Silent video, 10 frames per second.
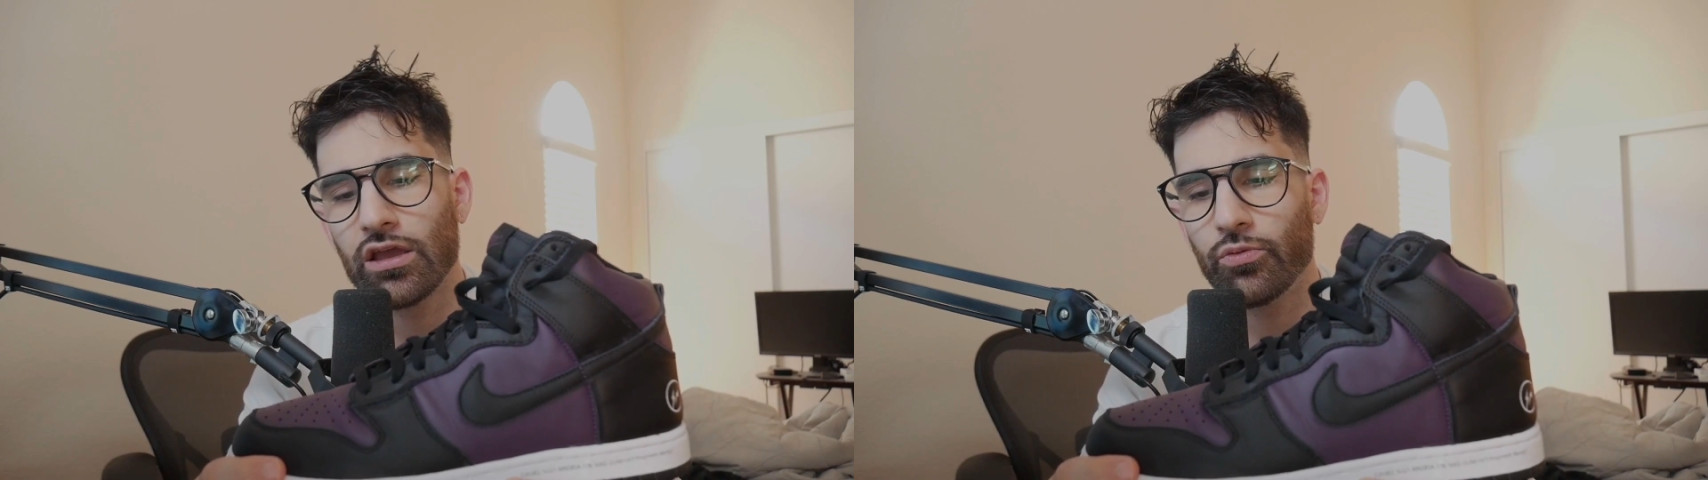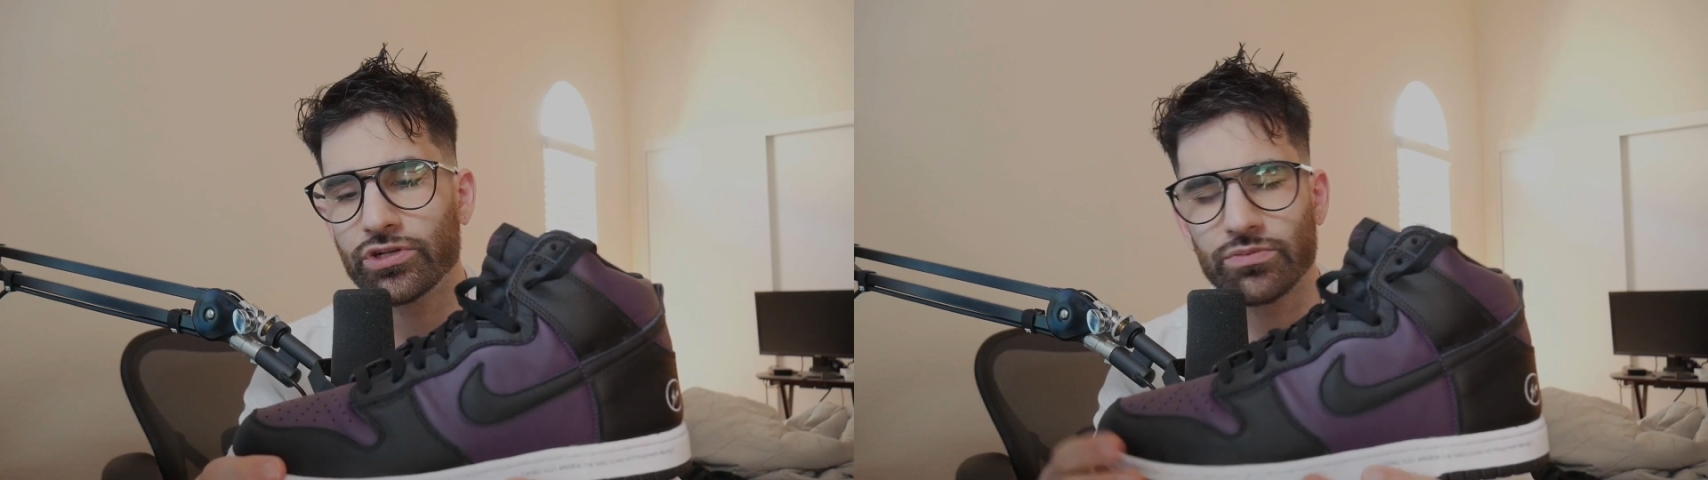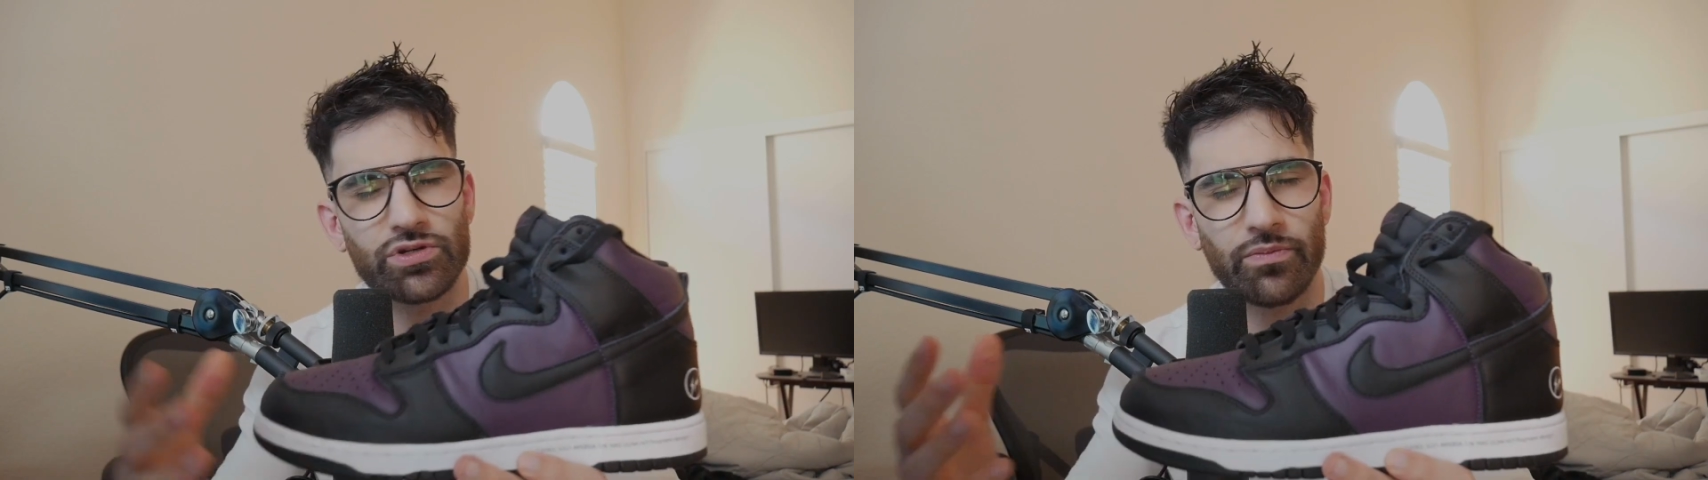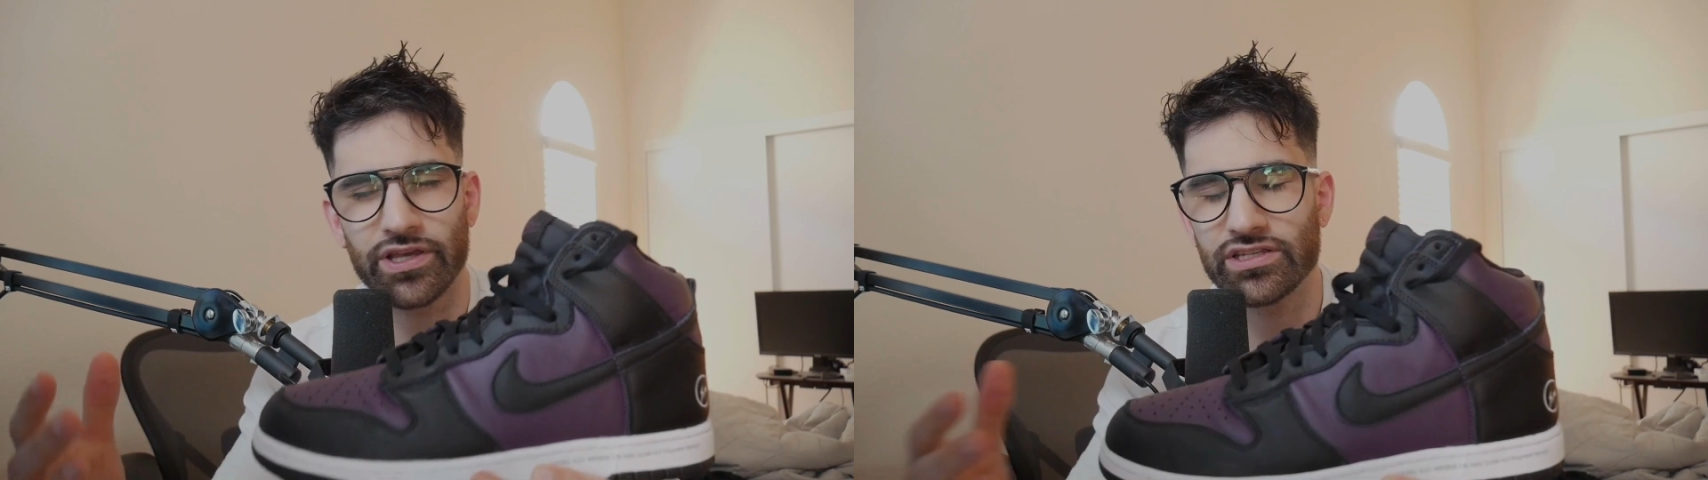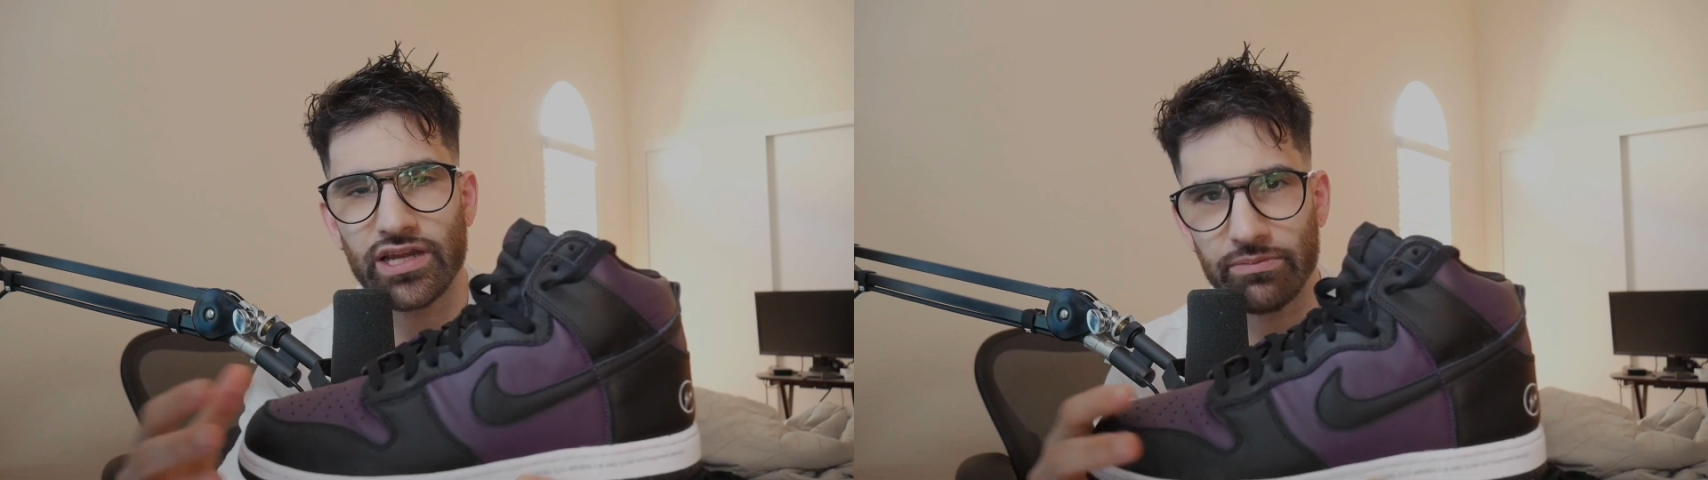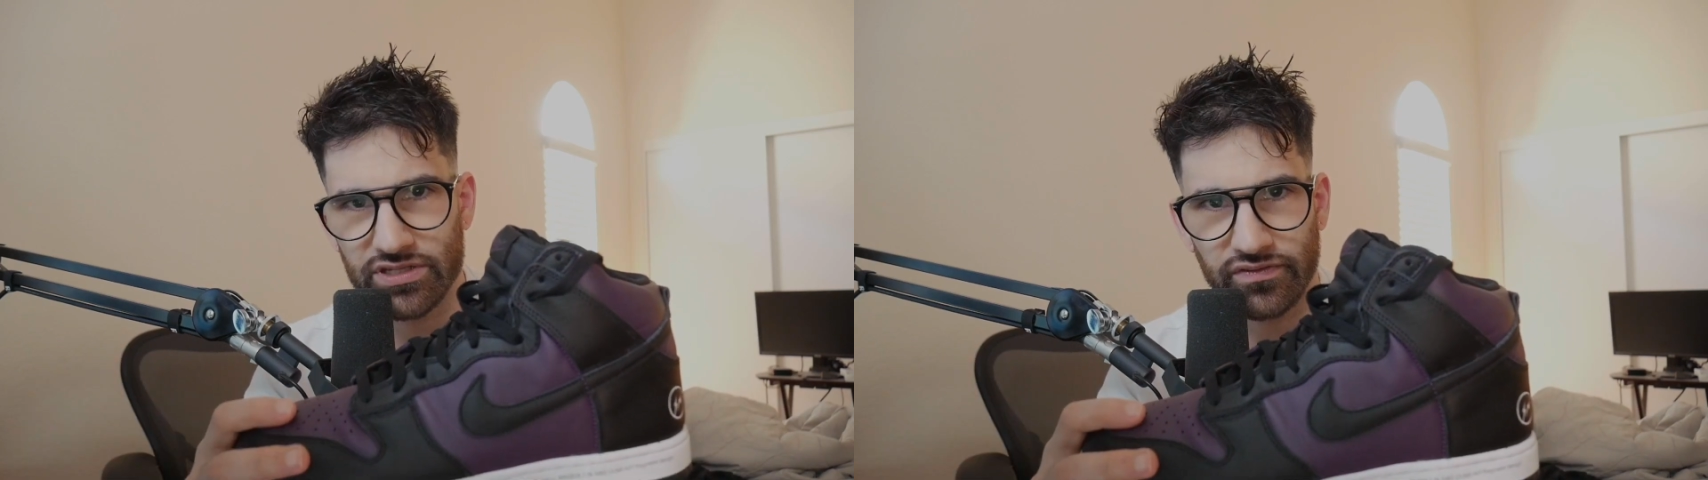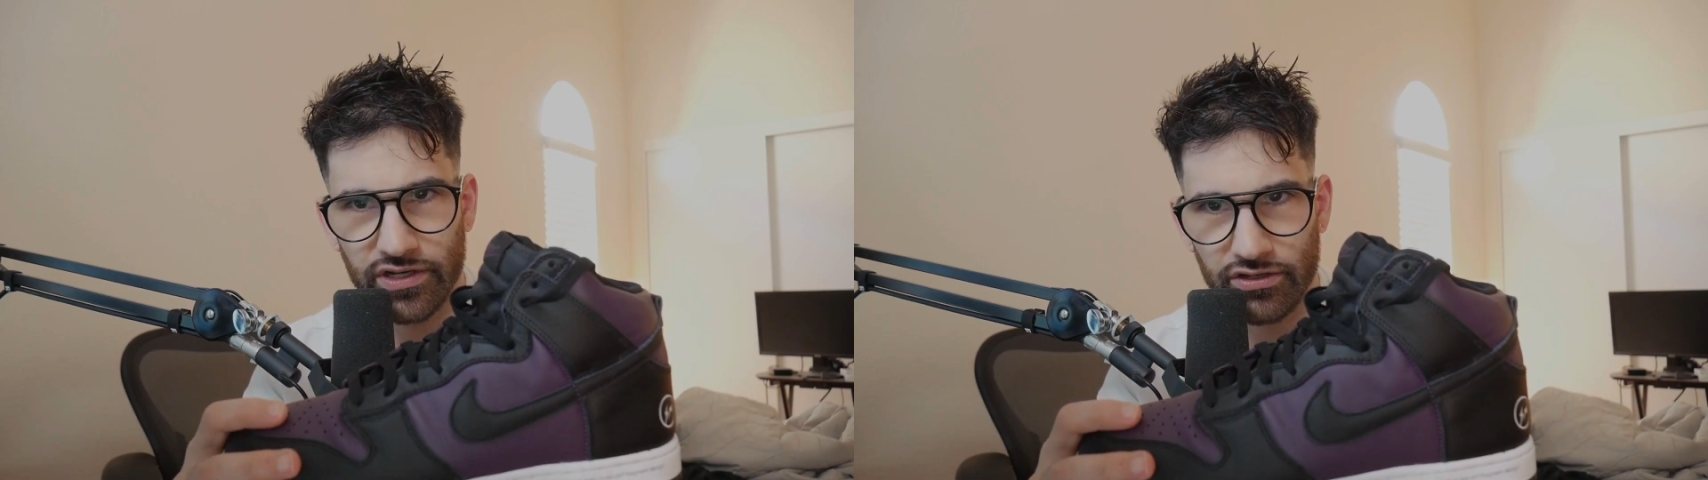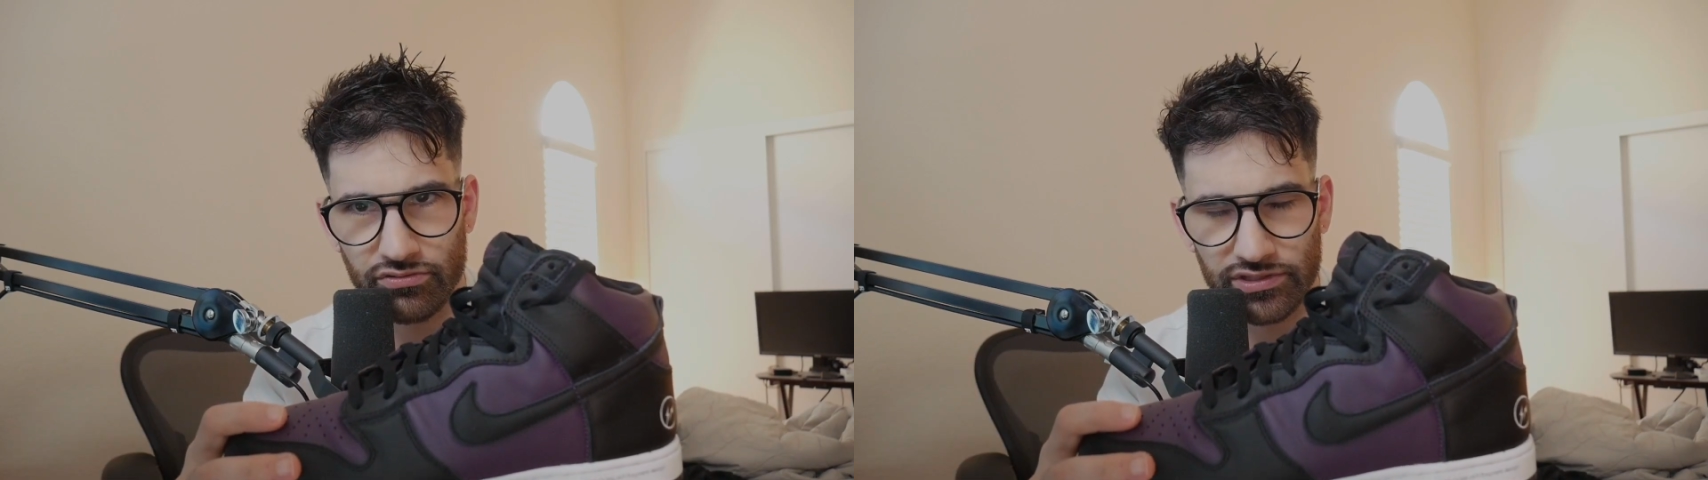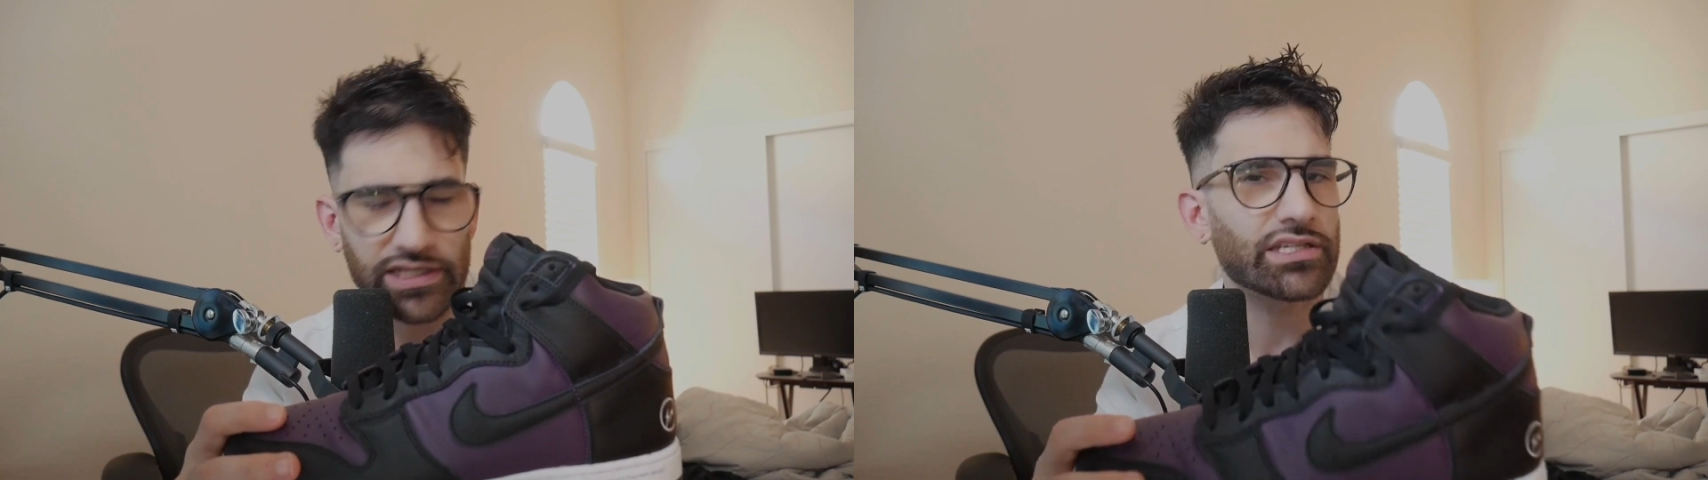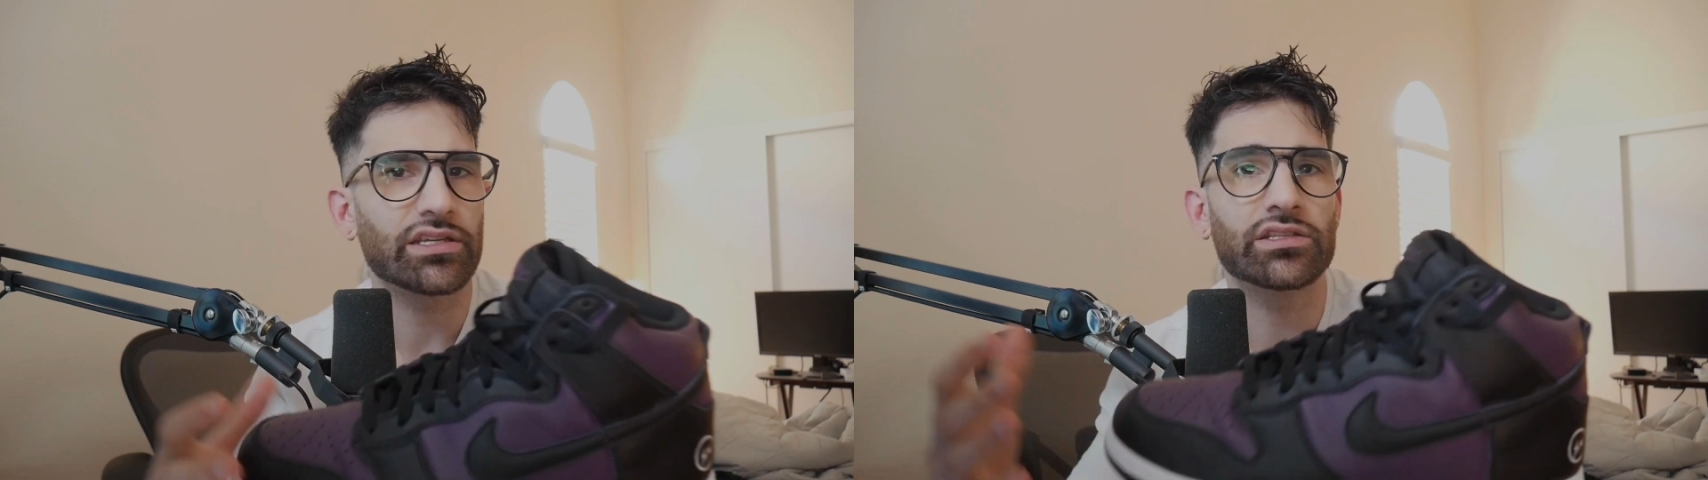which I'm sure by the time this video
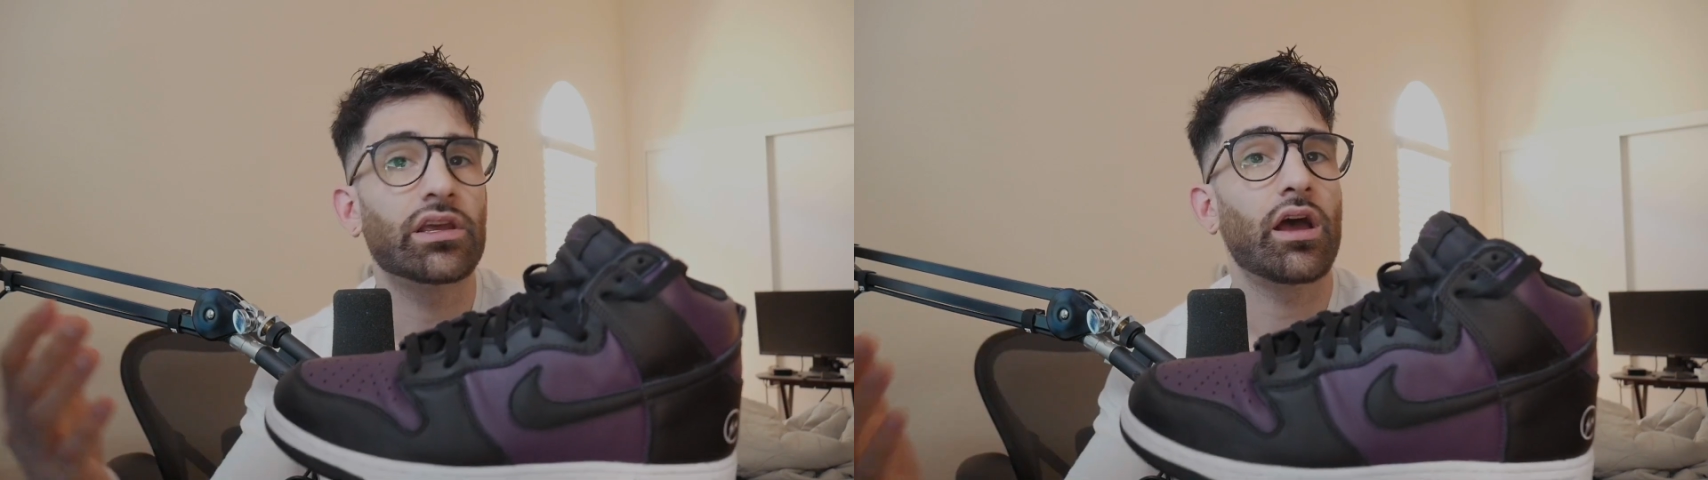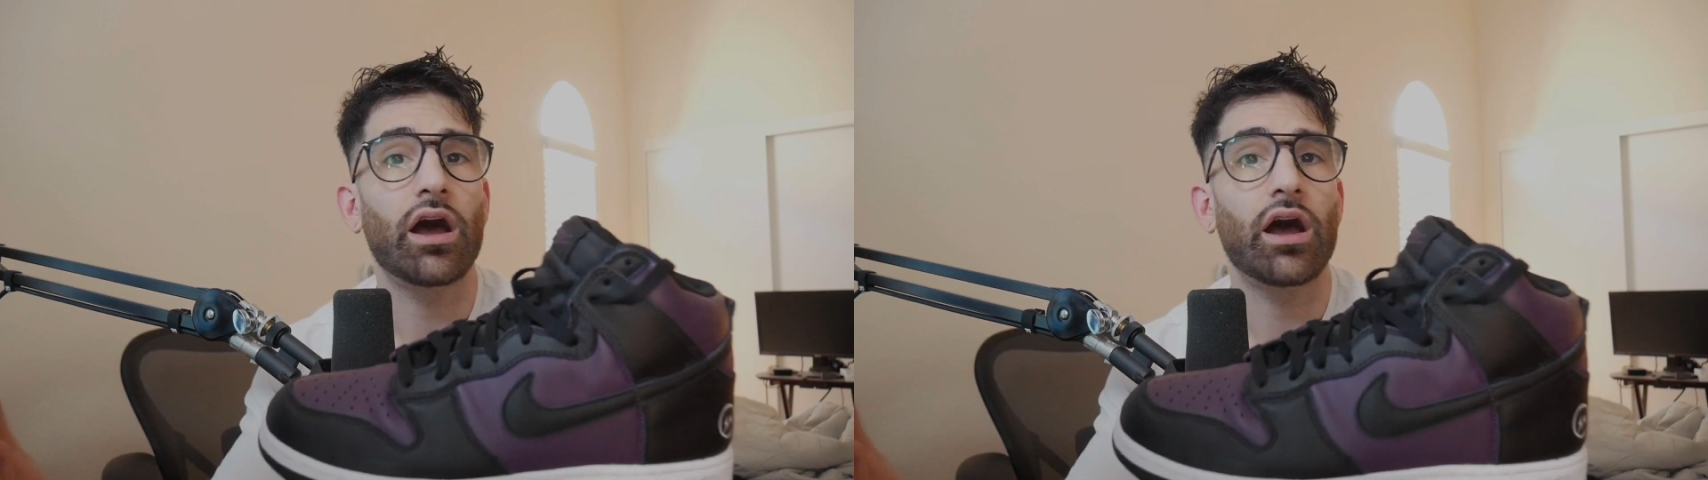releases,